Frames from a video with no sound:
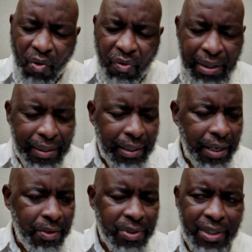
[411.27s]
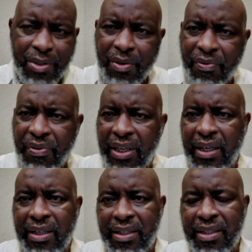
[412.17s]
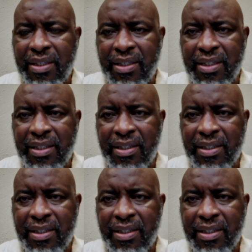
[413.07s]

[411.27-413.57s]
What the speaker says: over thousands of years,